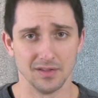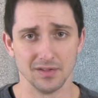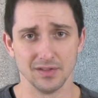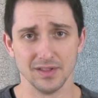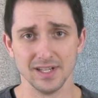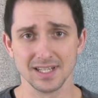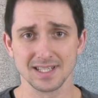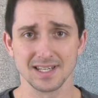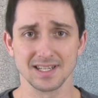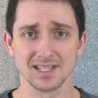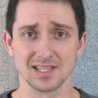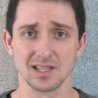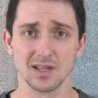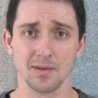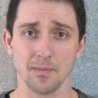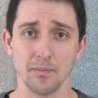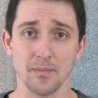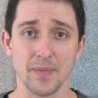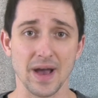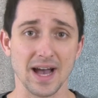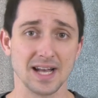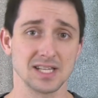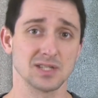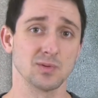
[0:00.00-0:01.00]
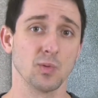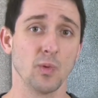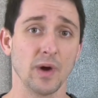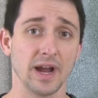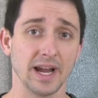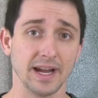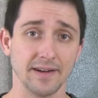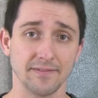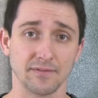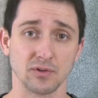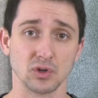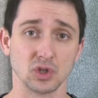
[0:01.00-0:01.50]
This is the best
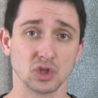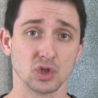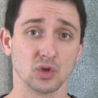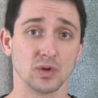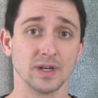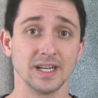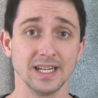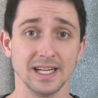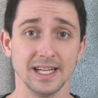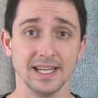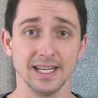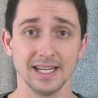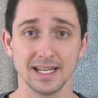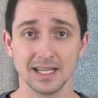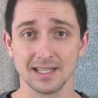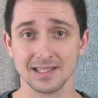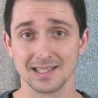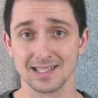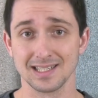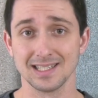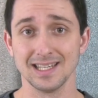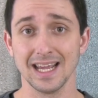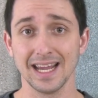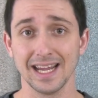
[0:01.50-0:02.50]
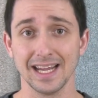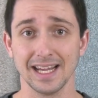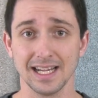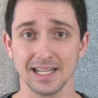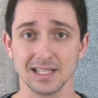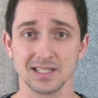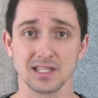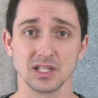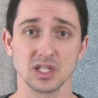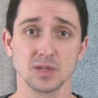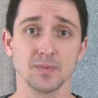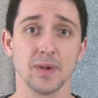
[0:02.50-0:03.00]
way for treating
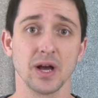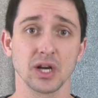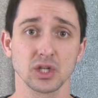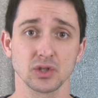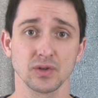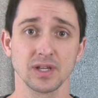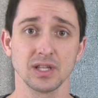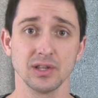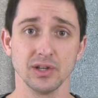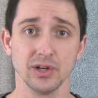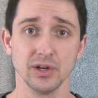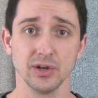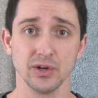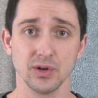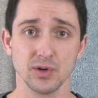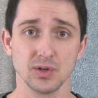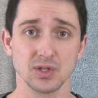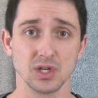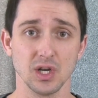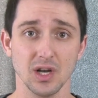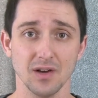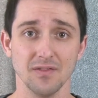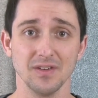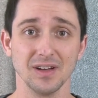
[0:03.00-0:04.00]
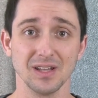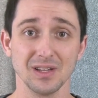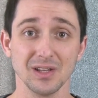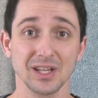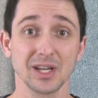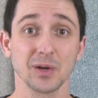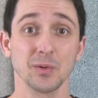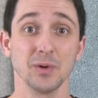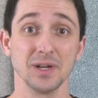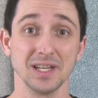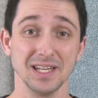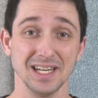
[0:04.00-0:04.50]
stains, especially those of a
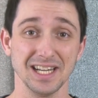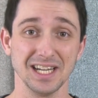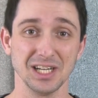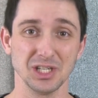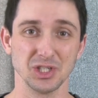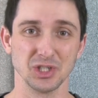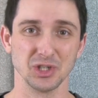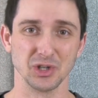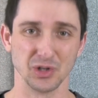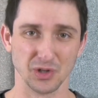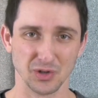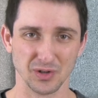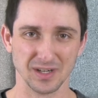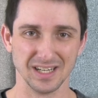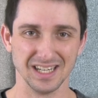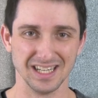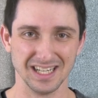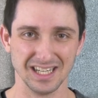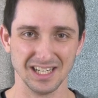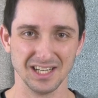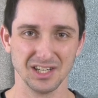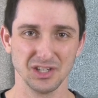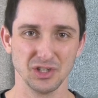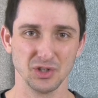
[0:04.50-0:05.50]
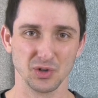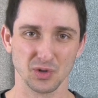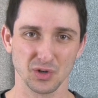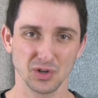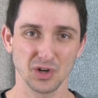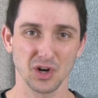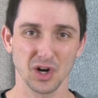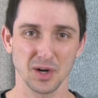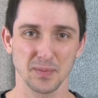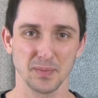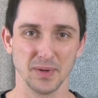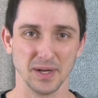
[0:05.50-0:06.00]
liquid nature in your
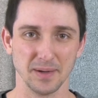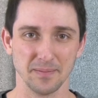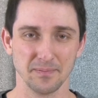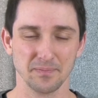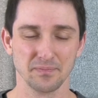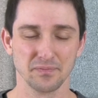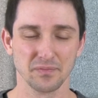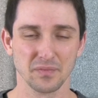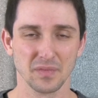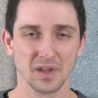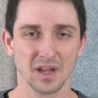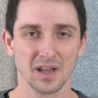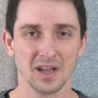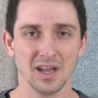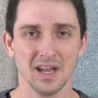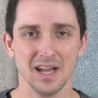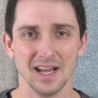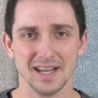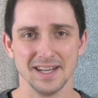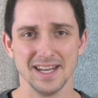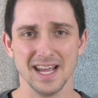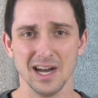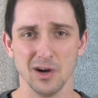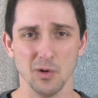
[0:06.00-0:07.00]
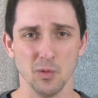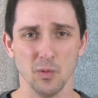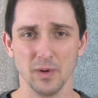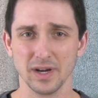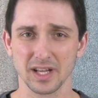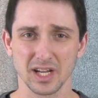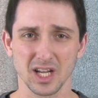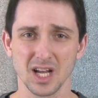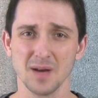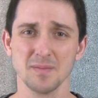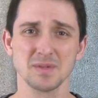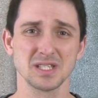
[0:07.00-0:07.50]
carpet. Now,
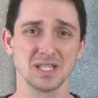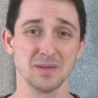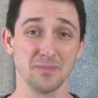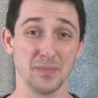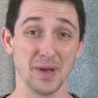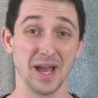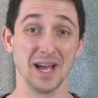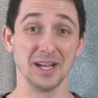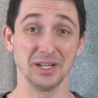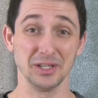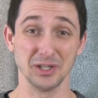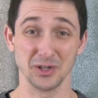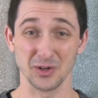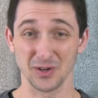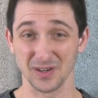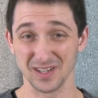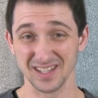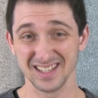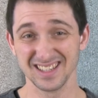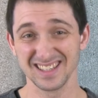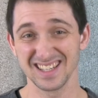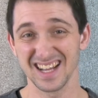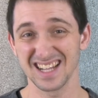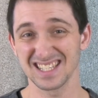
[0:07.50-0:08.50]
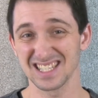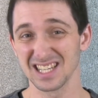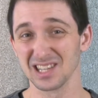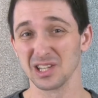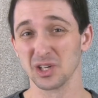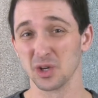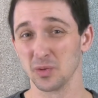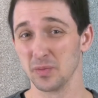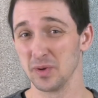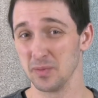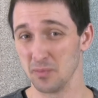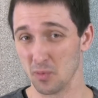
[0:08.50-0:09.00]
when it comes to pet urine, that's a
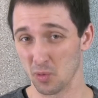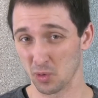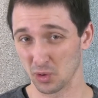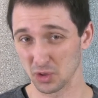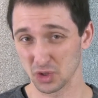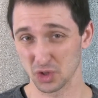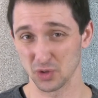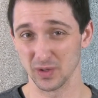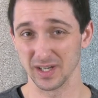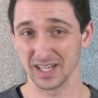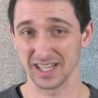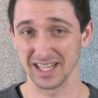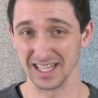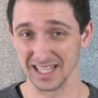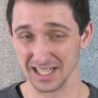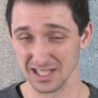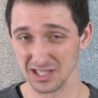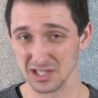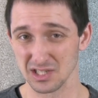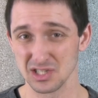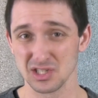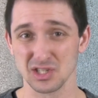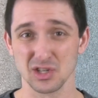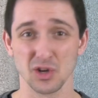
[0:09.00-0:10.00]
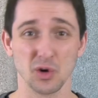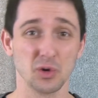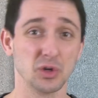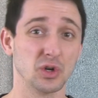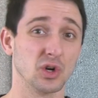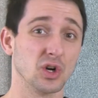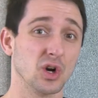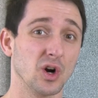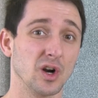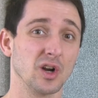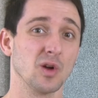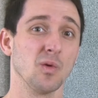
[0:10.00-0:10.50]
little bit more tricky. So
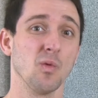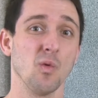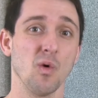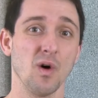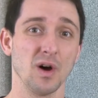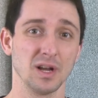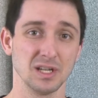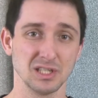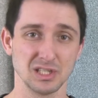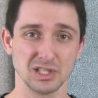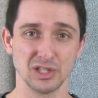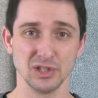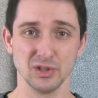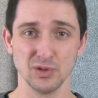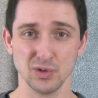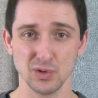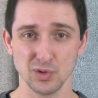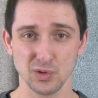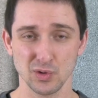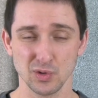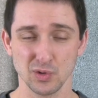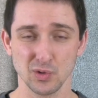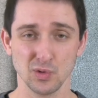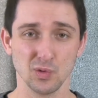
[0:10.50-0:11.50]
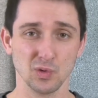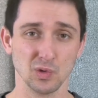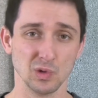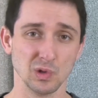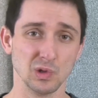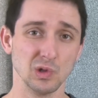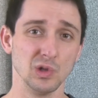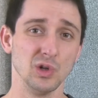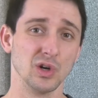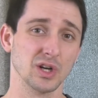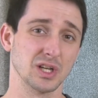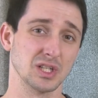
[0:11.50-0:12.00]
you're going to want to
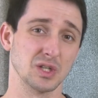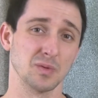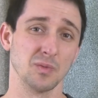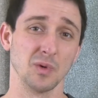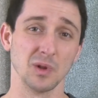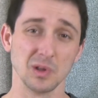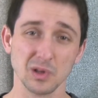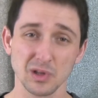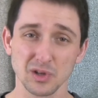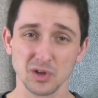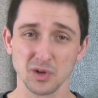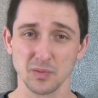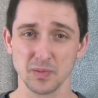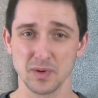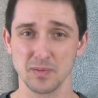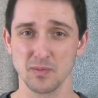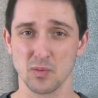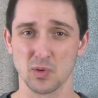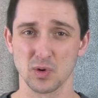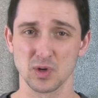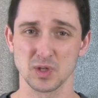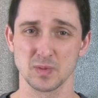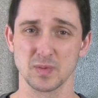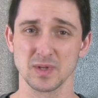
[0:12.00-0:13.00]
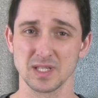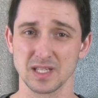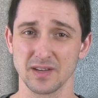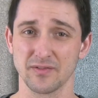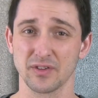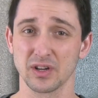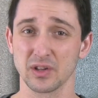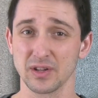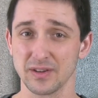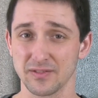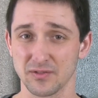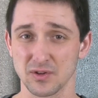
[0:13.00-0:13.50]
look a little bit more
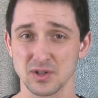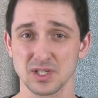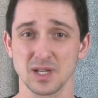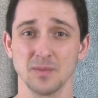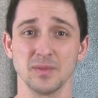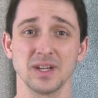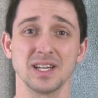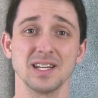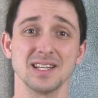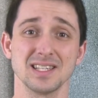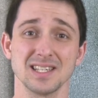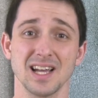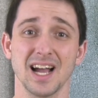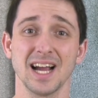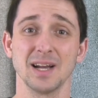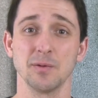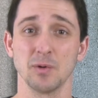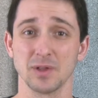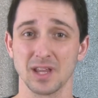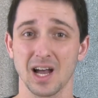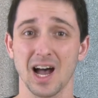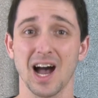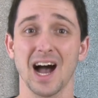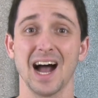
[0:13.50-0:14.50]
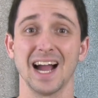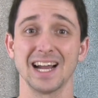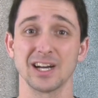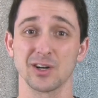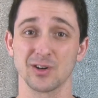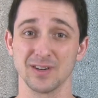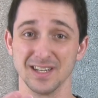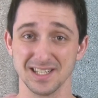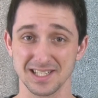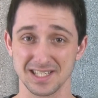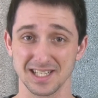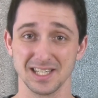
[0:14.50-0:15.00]
specifically for something designed with a
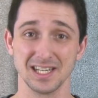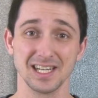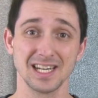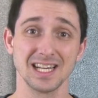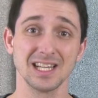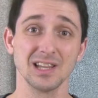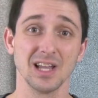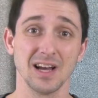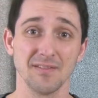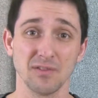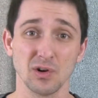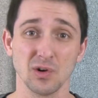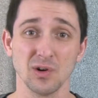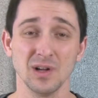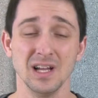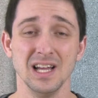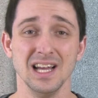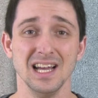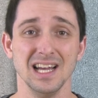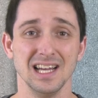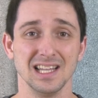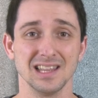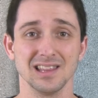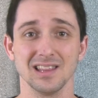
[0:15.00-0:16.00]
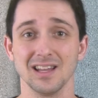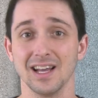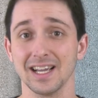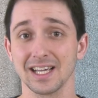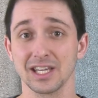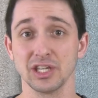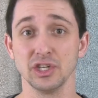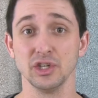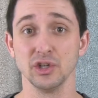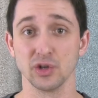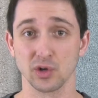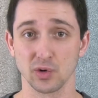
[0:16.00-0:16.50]
higher acidity level,
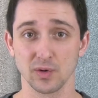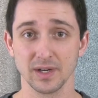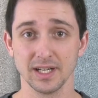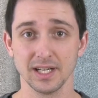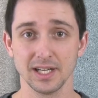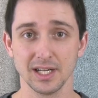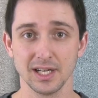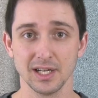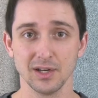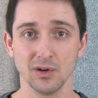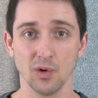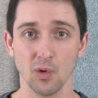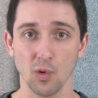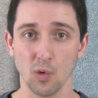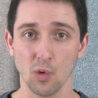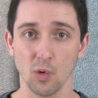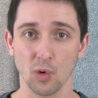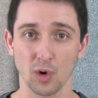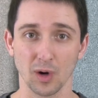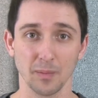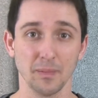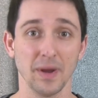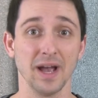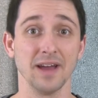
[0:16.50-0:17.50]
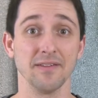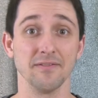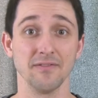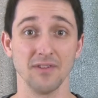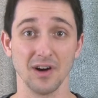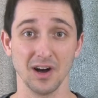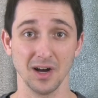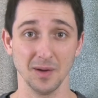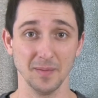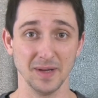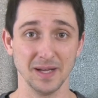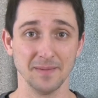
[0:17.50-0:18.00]
like urine or pet
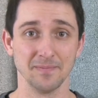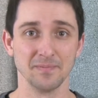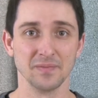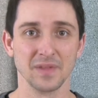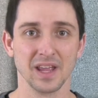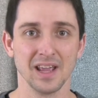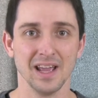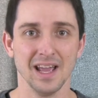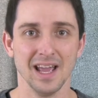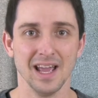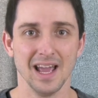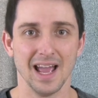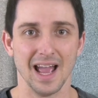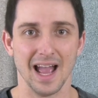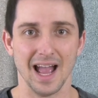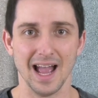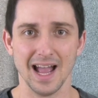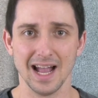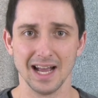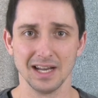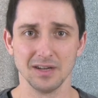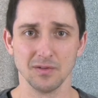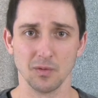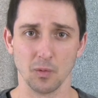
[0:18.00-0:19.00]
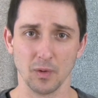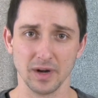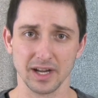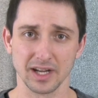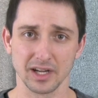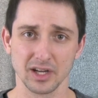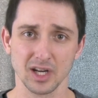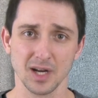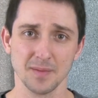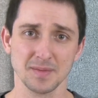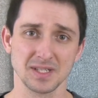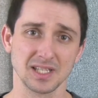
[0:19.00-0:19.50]
vomit. And when
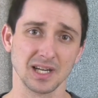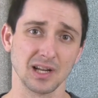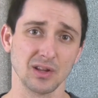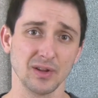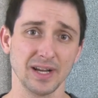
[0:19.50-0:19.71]
it comes to